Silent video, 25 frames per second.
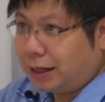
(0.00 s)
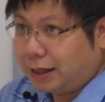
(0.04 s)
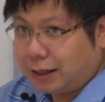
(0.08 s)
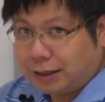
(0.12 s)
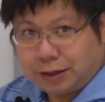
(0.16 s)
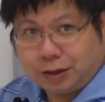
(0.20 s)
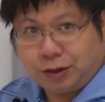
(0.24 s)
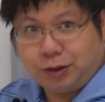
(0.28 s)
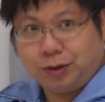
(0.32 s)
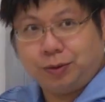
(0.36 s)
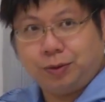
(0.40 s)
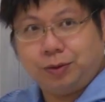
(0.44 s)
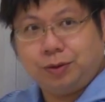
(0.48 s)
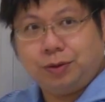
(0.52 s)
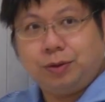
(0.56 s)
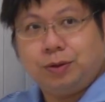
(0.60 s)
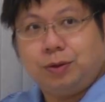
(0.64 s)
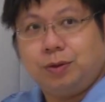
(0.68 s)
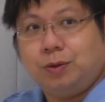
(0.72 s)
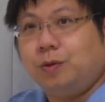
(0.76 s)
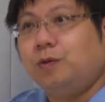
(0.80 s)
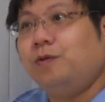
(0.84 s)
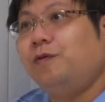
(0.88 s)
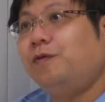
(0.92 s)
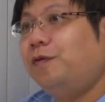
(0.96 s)
is to
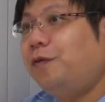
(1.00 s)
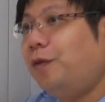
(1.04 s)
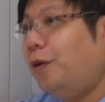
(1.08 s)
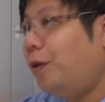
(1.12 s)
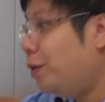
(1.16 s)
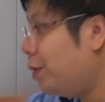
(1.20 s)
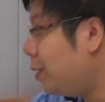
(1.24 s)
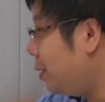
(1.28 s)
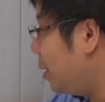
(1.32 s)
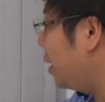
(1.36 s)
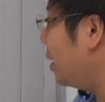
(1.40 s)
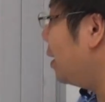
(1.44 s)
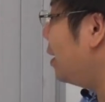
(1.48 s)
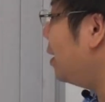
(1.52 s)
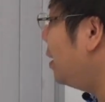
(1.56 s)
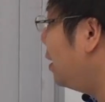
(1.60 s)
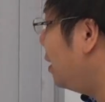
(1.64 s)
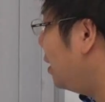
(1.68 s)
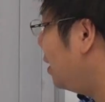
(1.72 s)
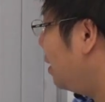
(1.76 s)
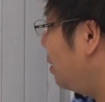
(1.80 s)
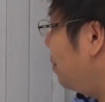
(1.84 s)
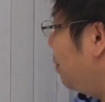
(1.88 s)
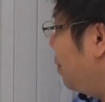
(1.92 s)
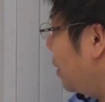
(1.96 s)
further,
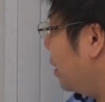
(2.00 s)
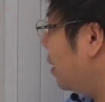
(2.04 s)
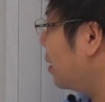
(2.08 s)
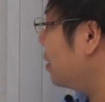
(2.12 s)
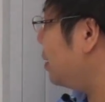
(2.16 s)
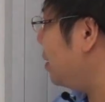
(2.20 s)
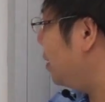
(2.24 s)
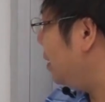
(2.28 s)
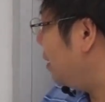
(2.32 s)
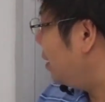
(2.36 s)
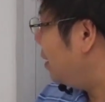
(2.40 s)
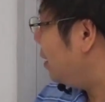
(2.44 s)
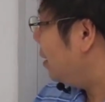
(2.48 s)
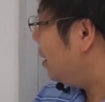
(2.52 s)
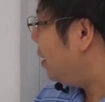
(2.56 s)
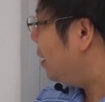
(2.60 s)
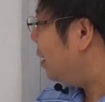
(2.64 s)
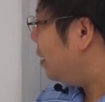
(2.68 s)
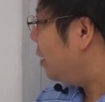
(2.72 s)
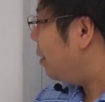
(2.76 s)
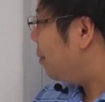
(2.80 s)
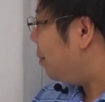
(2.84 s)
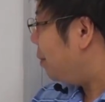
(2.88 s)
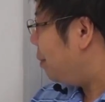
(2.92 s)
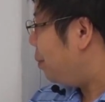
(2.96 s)
because
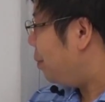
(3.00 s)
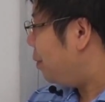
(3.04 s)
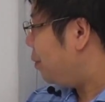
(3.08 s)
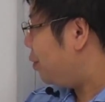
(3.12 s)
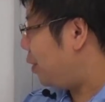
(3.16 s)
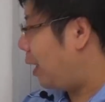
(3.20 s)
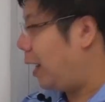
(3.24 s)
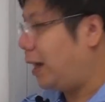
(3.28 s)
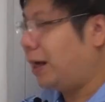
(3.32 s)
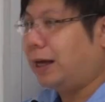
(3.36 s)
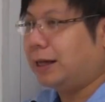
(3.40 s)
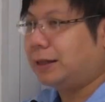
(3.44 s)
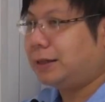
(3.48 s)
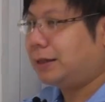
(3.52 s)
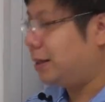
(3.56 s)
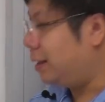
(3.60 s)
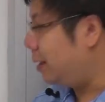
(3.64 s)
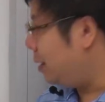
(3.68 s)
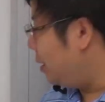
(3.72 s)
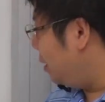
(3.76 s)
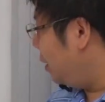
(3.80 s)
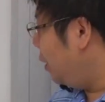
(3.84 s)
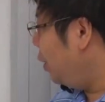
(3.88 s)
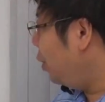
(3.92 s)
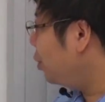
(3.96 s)
Zhang has
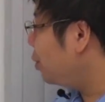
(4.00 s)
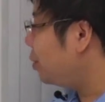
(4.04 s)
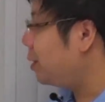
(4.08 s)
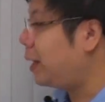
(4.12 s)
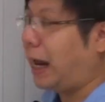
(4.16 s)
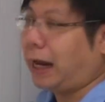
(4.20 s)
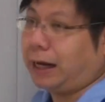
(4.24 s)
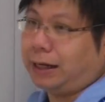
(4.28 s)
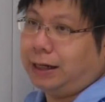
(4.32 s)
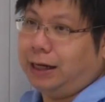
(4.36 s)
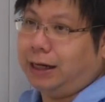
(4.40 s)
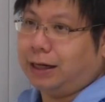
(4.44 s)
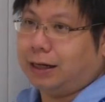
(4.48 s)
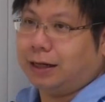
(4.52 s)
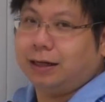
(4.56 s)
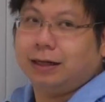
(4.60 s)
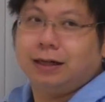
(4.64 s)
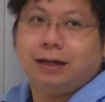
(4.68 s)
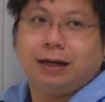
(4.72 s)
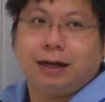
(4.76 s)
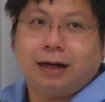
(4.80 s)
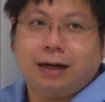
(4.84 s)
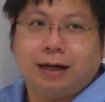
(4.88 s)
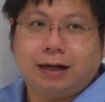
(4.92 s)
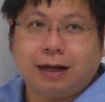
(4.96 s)
a new technique,
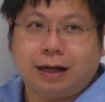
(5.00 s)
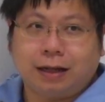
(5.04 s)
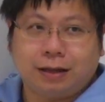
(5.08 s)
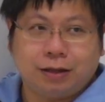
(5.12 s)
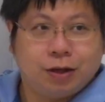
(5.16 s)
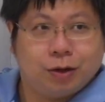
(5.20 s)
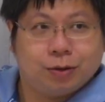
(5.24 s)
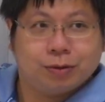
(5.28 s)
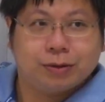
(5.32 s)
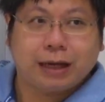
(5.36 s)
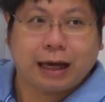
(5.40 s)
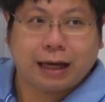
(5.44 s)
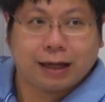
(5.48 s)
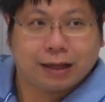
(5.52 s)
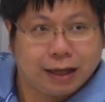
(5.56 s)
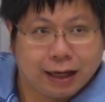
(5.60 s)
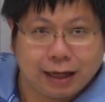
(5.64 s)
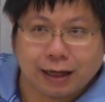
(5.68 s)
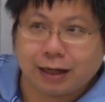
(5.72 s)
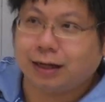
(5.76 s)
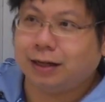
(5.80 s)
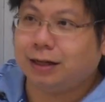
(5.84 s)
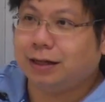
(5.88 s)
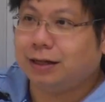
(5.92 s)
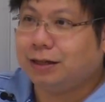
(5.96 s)
a known
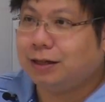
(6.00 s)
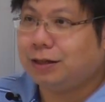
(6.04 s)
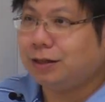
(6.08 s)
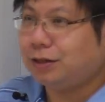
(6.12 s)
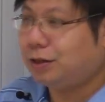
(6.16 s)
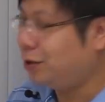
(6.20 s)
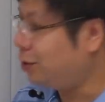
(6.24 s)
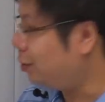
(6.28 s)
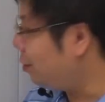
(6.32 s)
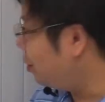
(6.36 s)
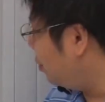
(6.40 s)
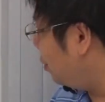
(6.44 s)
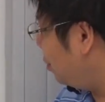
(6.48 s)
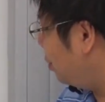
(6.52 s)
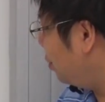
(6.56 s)
technique to